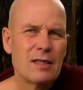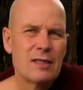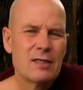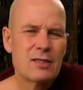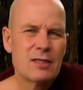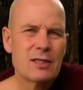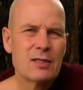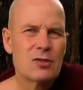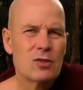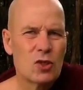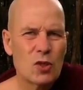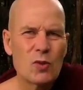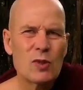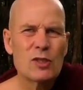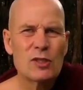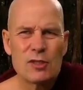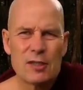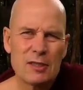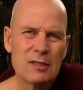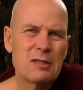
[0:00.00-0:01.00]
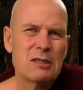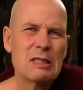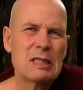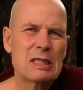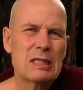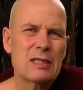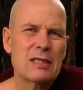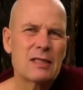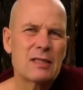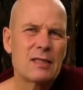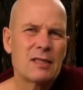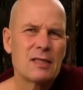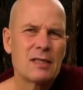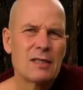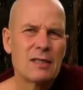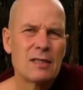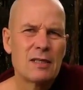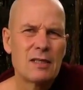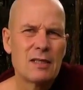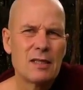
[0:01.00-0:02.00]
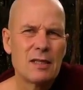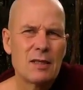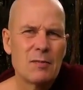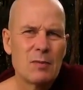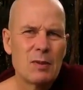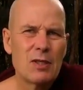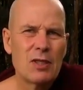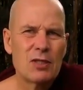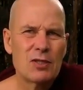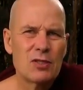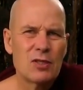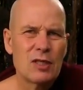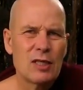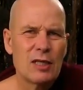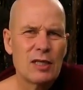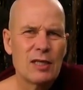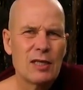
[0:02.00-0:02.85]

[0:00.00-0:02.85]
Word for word: He said, so is contact. Because